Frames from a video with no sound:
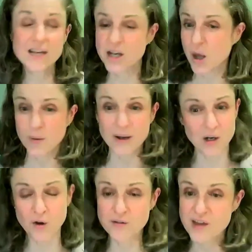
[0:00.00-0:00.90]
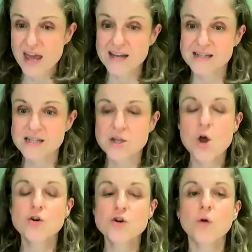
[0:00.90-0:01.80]
in a lot of cases,
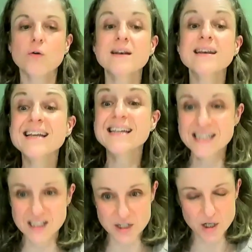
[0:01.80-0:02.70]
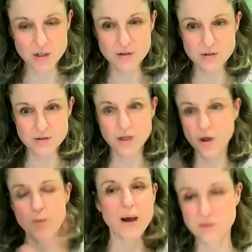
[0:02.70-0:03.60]
not need to
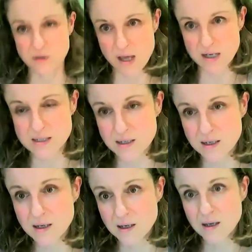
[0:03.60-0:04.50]
go back on the meds,